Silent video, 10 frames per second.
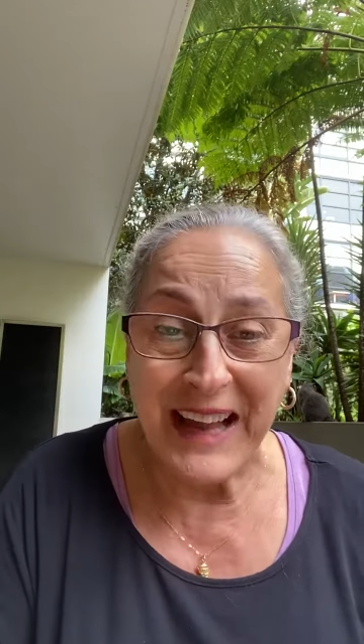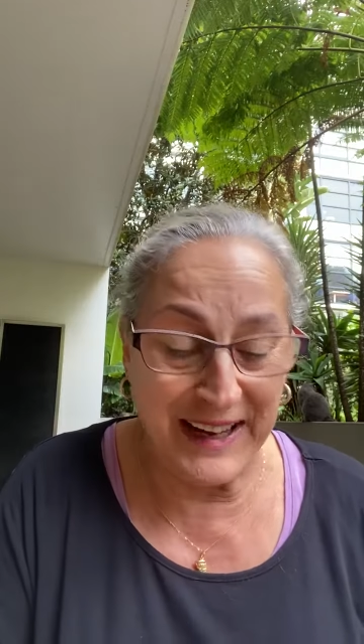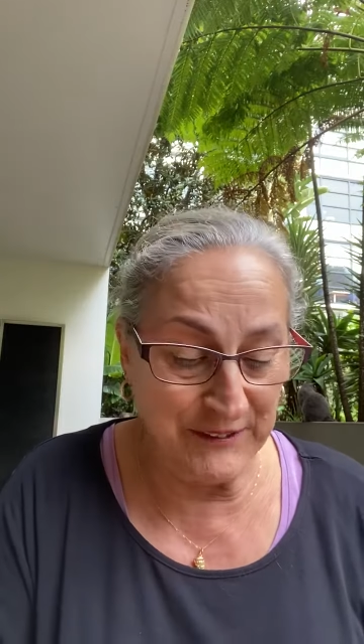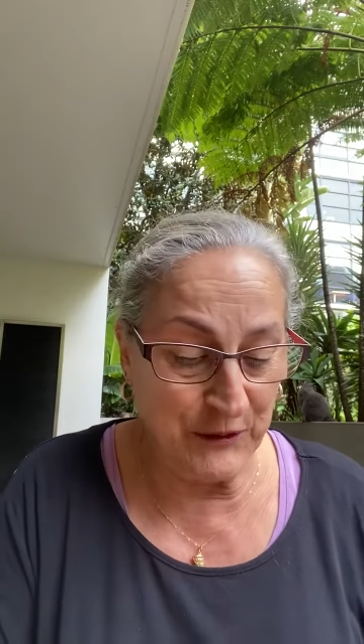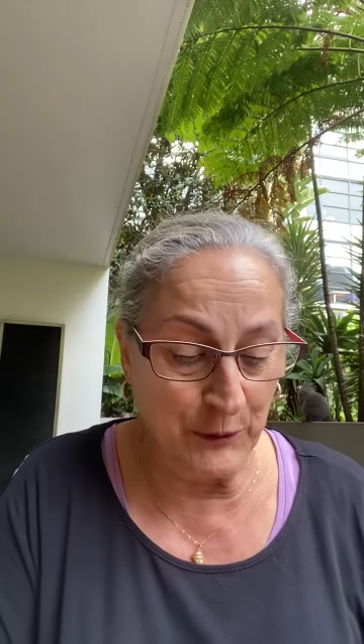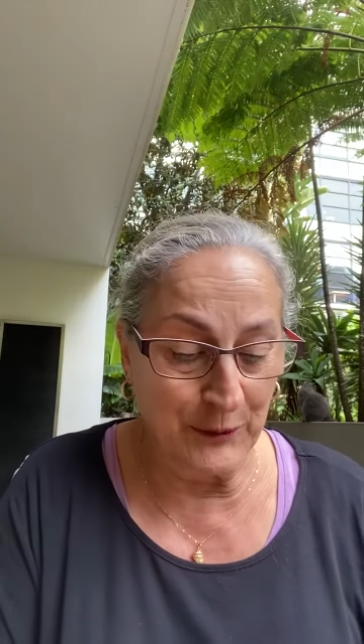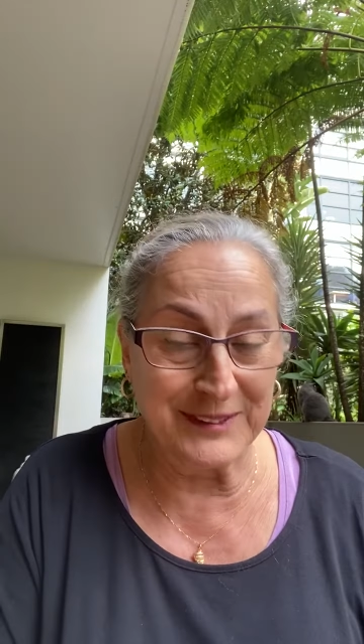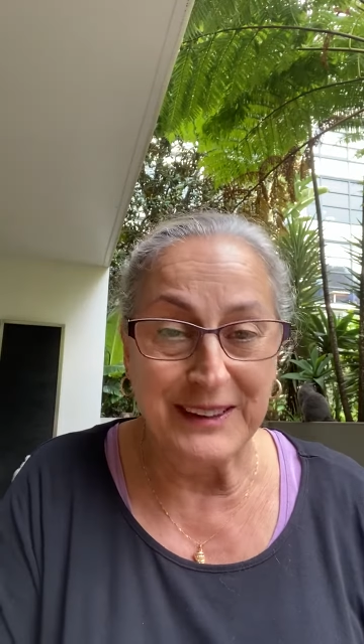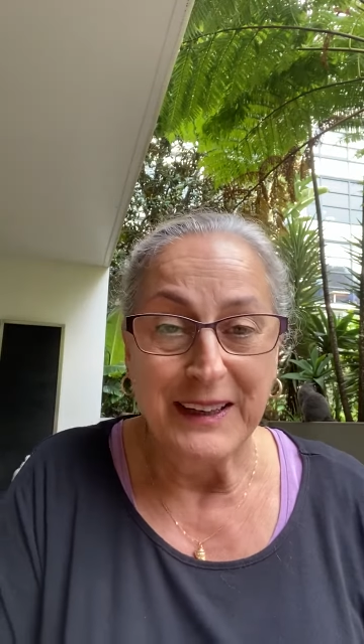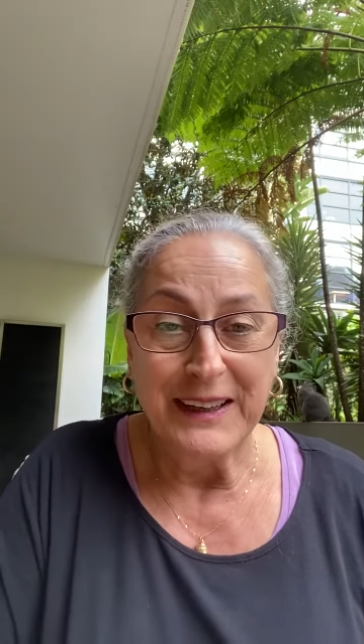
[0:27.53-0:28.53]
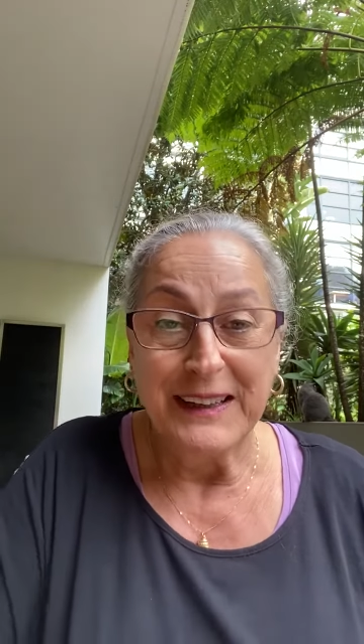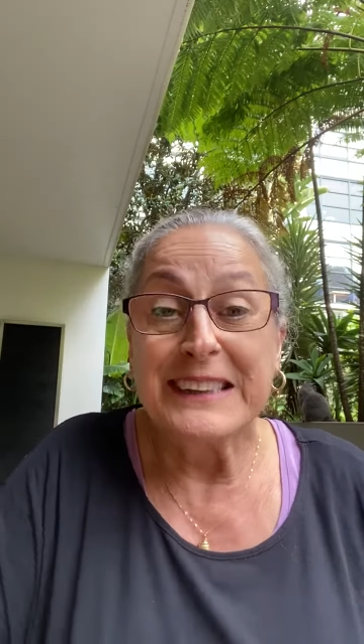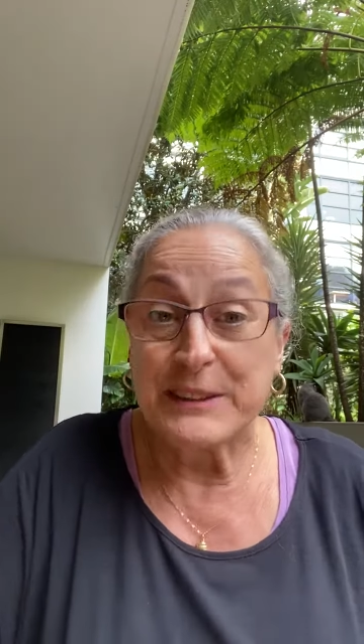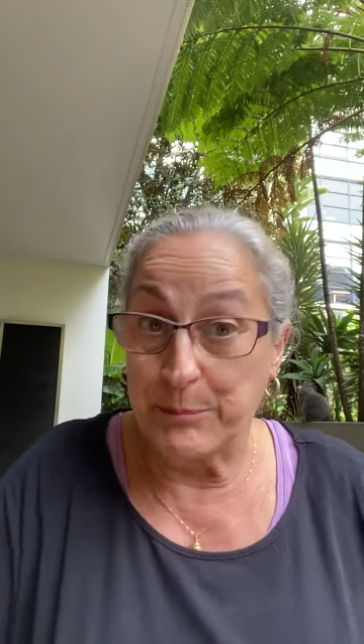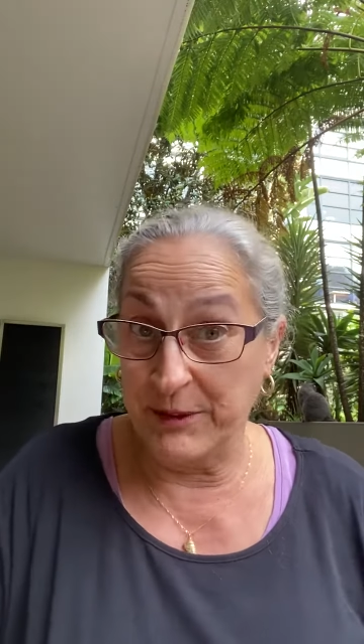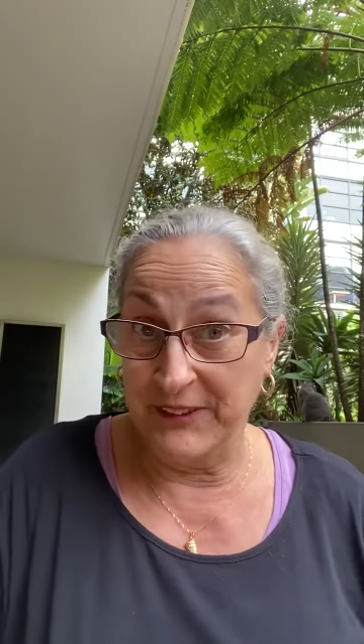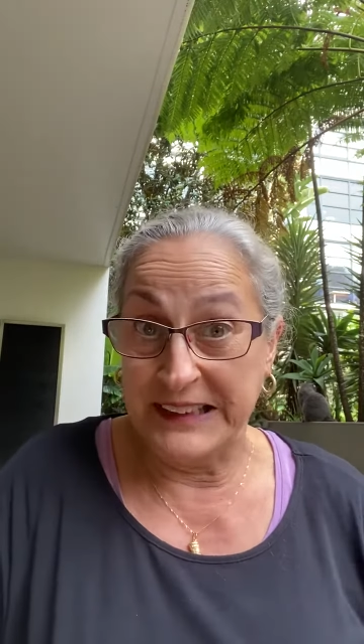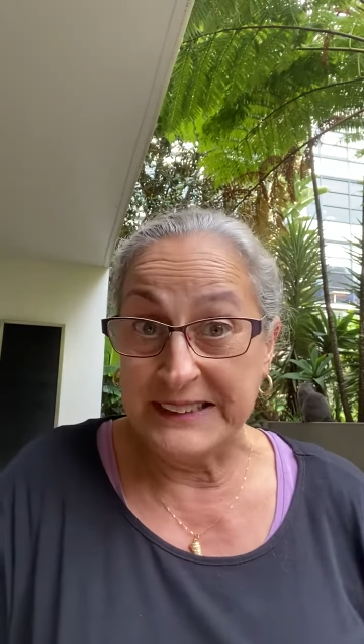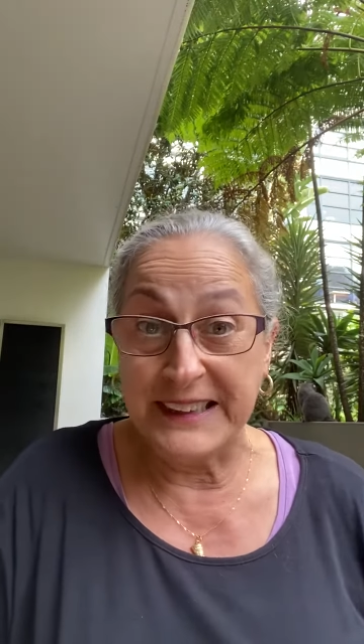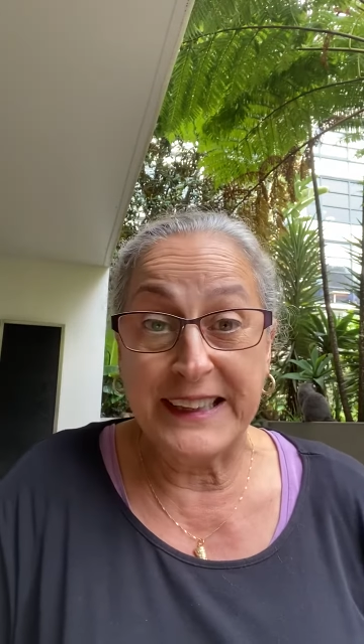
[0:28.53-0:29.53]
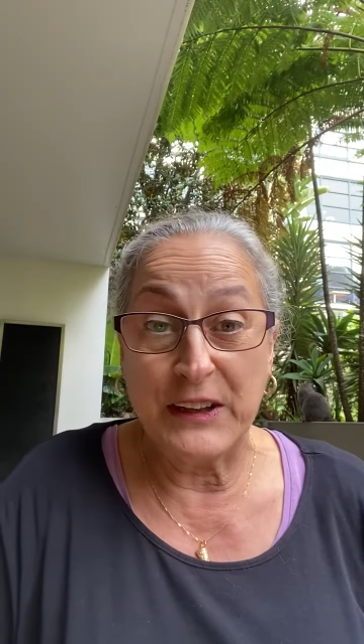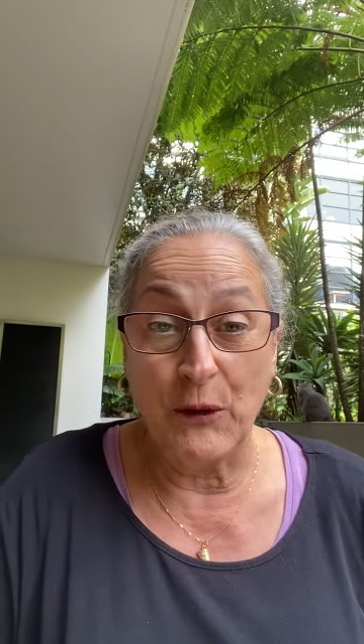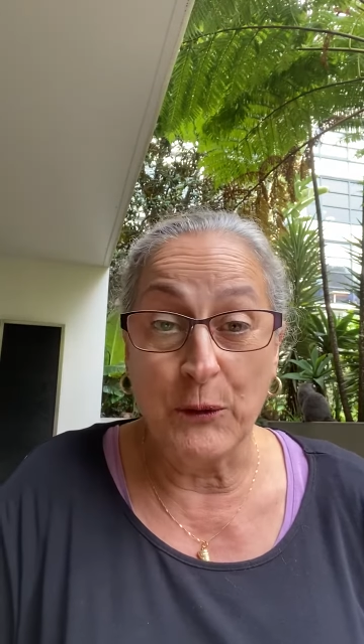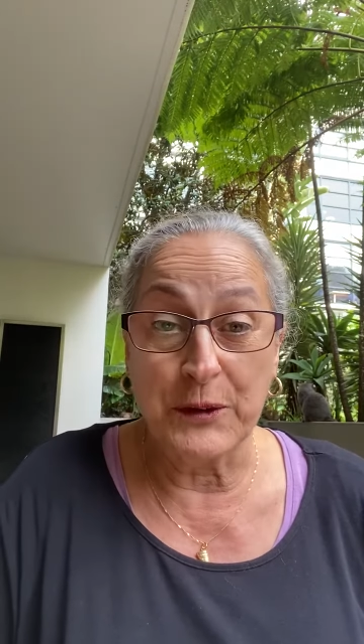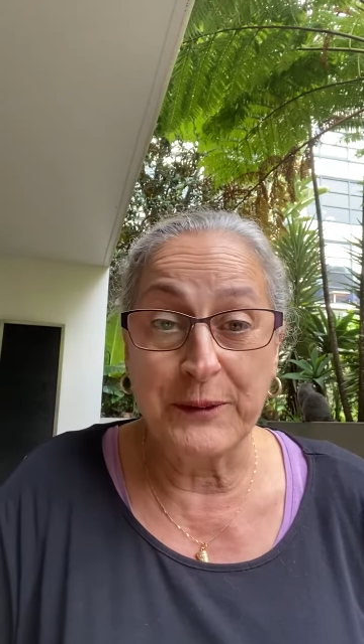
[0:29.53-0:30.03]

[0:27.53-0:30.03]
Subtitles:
And of course, it's a privilege to get older.